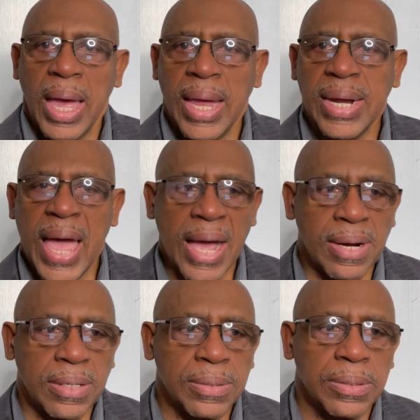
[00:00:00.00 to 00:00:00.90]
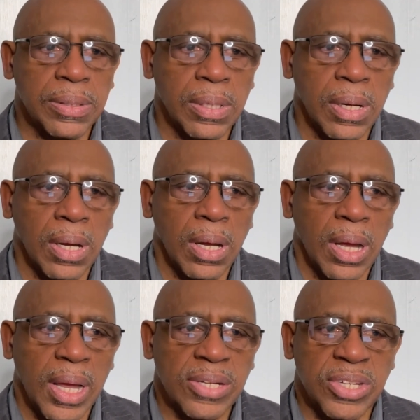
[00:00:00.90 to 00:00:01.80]
And now,
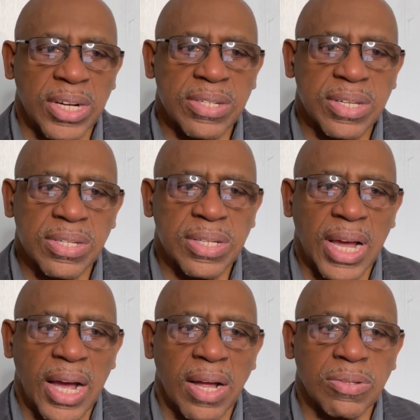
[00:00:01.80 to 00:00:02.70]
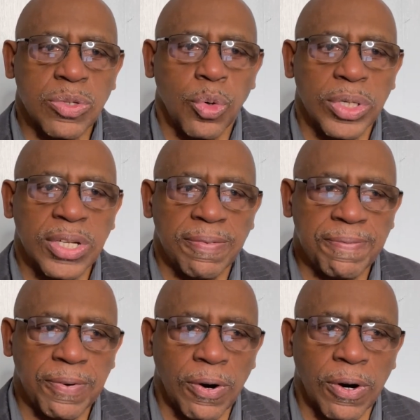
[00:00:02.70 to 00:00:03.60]
Genesis
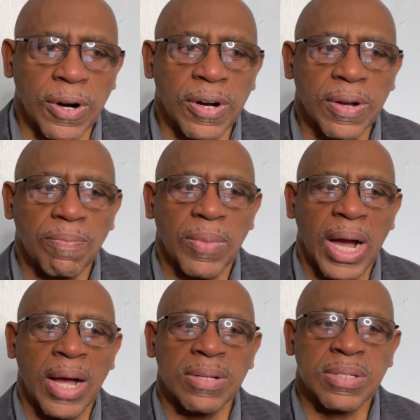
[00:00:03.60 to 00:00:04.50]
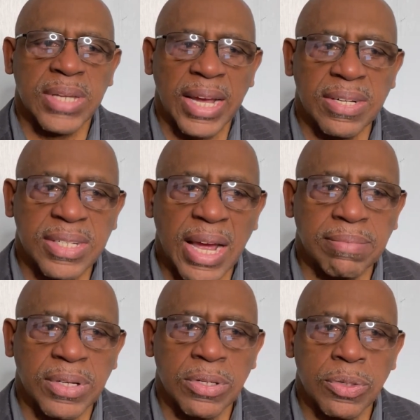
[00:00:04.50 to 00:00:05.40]
24, second
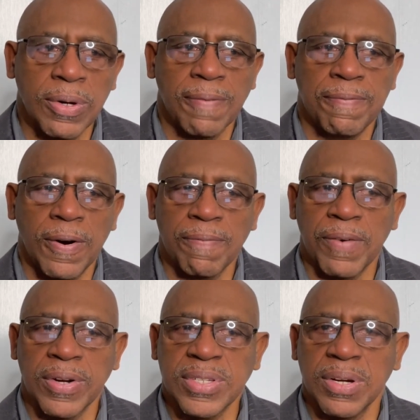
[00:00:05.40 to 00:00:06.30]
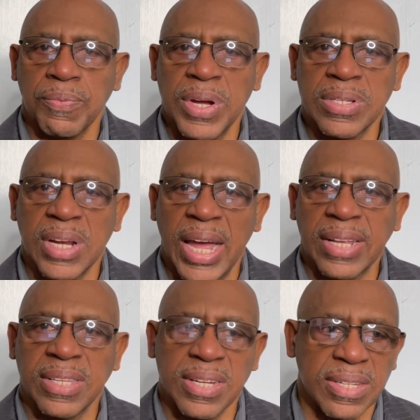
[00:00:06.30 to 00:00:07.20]
chapter, the 24th verse, and it reads
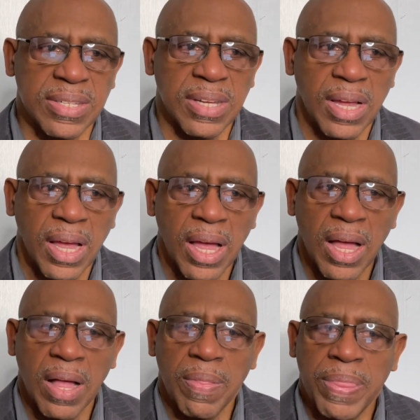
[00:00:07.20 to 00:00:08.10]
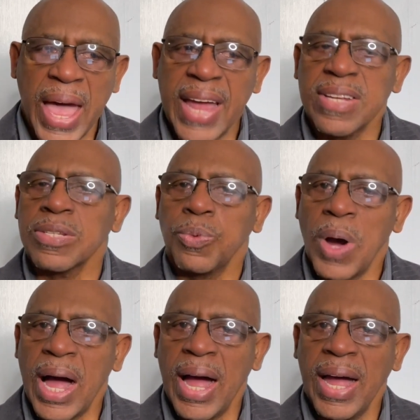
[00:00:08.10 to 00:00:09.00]
like this. "That is
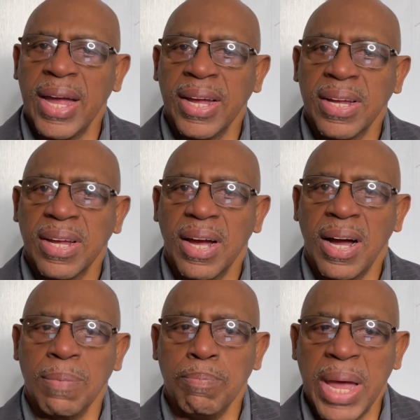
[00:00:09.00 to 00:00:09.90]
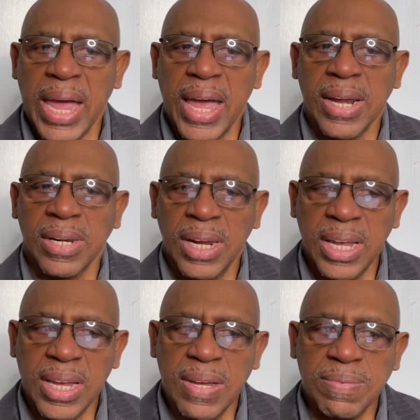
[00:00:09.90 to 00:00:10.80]
why a man
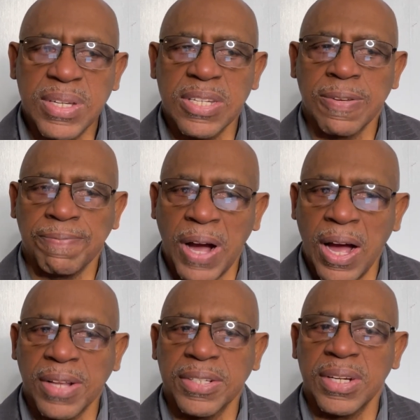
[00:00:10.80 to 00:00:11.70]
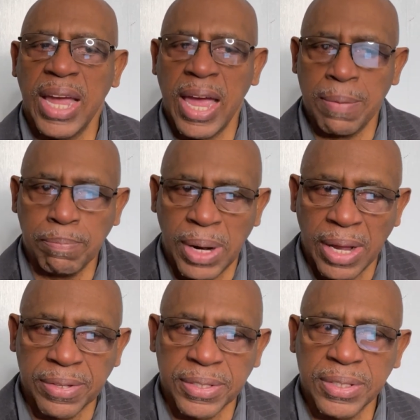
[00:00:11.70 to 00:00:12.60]
leaves his father and
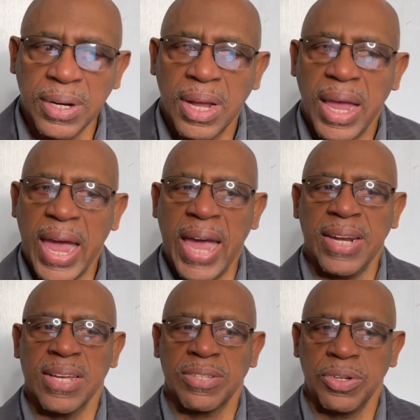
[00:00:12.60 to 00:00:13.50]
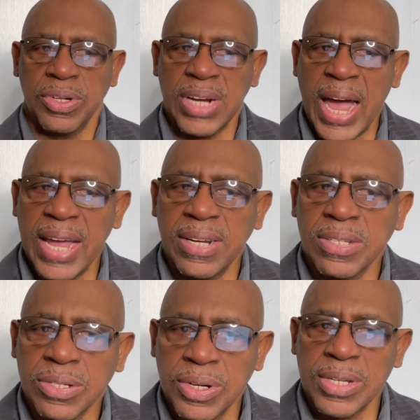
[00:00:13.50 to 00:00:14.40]
mother and is
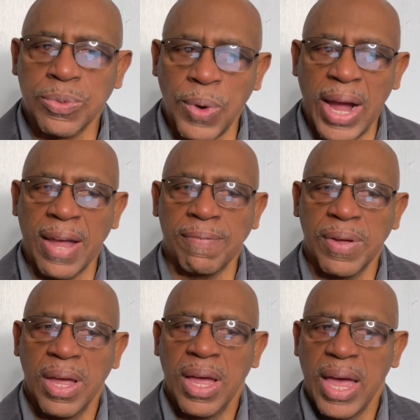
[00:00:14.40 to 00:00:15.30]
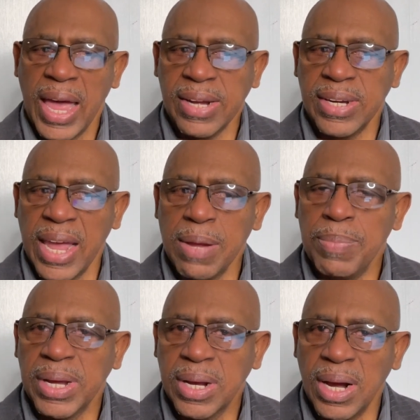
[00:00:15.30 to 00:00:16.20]
united to his wife, and they
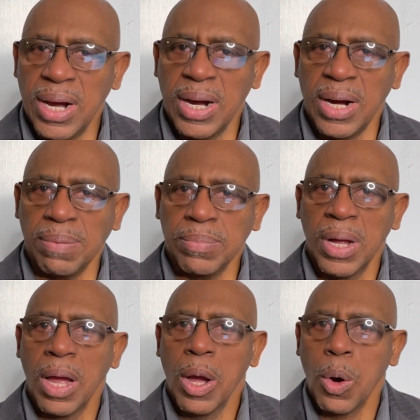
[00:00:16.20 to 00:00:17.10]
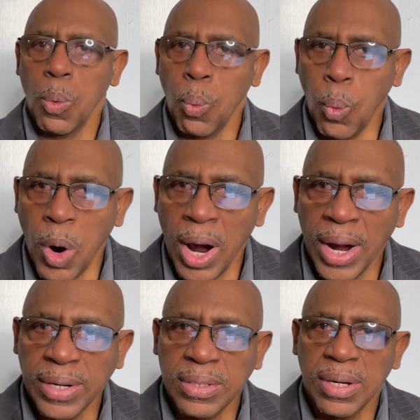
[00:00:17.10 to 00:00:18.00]
become
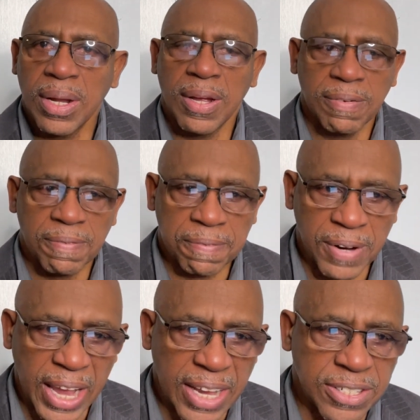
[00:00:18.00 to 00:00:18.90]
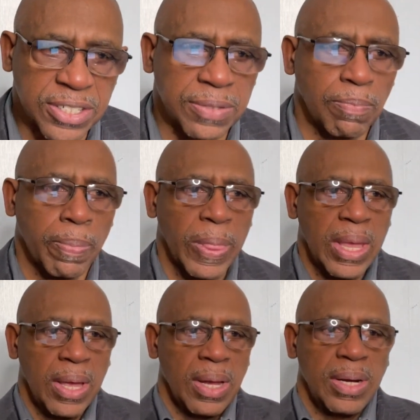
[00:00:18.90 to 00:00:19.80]
one flesh."
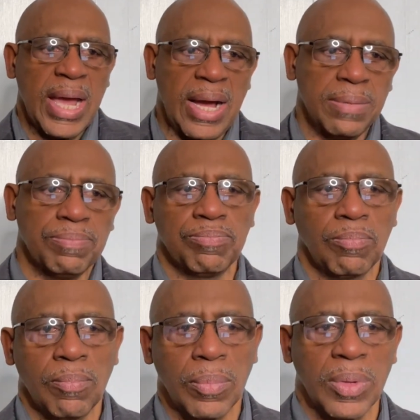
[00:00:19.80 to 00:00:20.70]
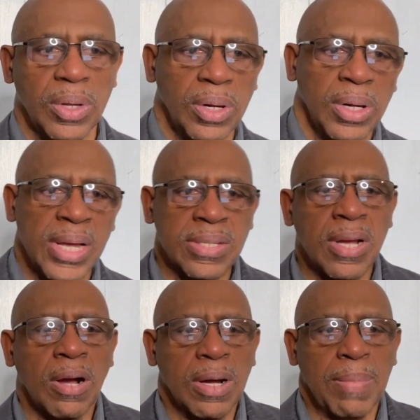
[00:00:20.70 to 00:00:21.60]
Now, let's
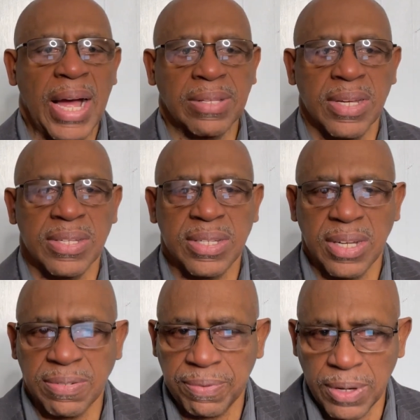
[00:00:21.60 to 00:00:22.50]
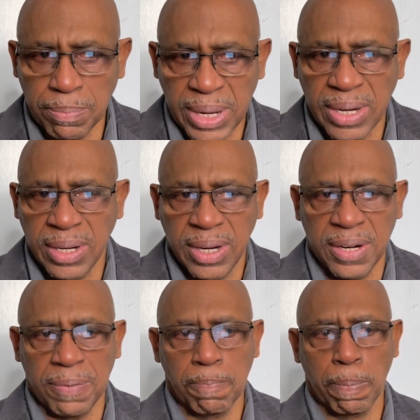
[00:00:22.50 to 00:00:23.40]
talk about this just for a minute
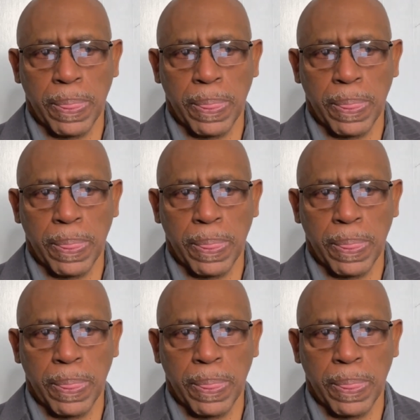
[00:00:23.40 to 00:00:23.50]
here.